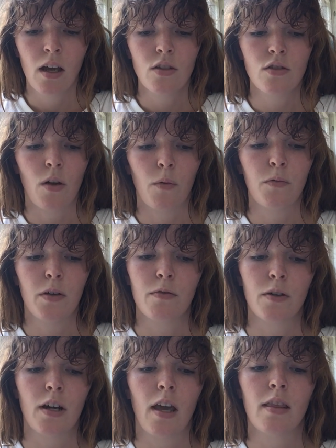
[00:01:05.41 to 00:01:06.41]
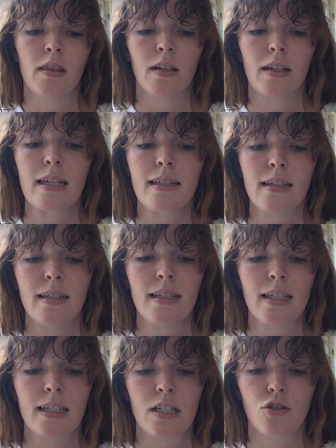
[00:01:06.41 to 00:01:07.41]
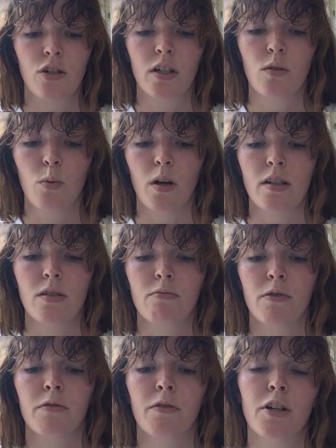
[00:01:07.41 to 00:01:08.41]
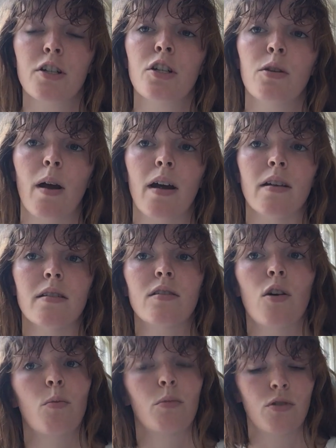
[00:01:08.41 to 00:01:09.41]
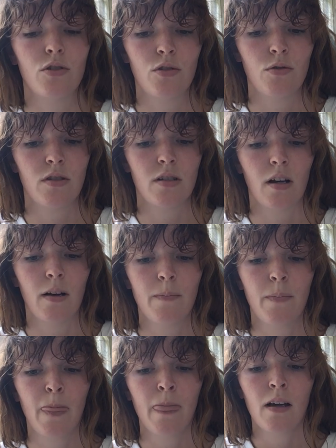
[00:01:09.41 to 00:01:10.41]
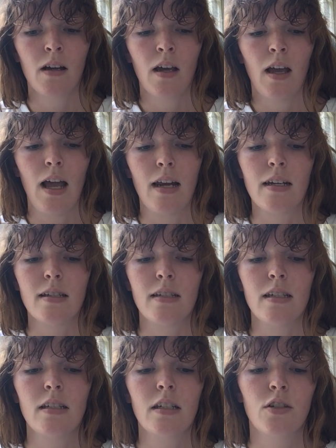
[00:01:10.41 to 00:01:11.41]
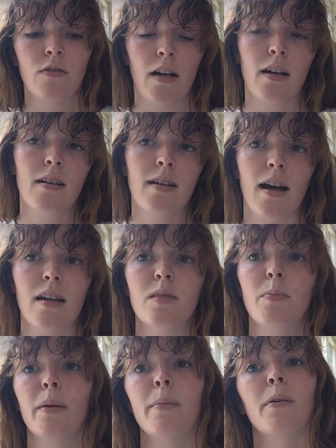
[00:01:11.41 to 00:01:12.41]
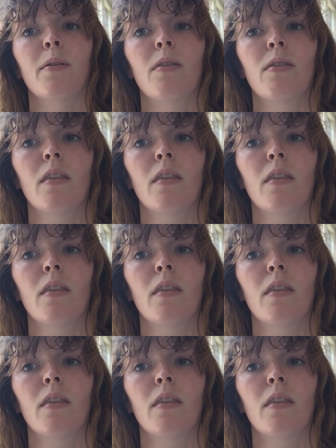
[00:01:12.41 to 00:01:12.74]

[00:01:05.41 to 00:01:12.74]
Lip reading: So fever in the Kasese district was referred to as omotsutsa and is easy to recognize by both